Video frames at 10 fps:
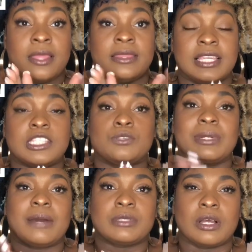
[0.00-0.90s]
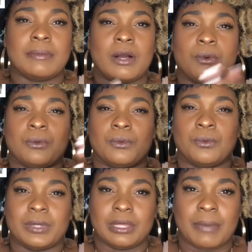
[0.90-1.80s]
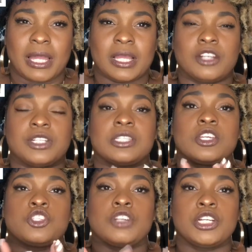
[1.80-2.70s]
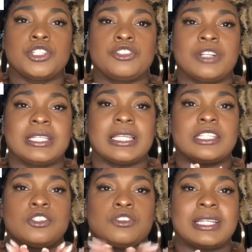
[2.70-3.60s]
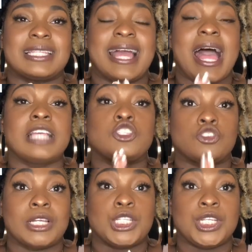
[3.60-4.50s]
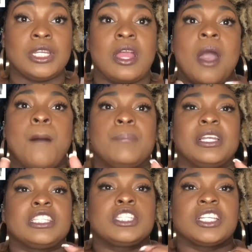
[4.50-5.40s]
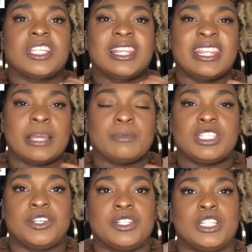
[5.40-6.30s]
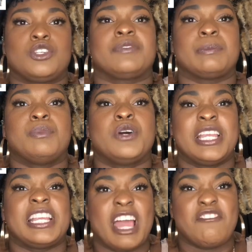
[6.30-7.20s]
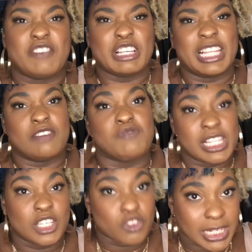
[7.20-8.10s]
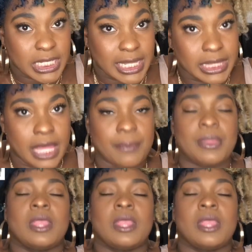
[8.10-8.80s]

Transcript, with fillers: this is what I was talking about with the bodycon dress. A structured dress is a dress that has stretch in it, but it's such a thick material that you have to put in effort to like really stretch it like that.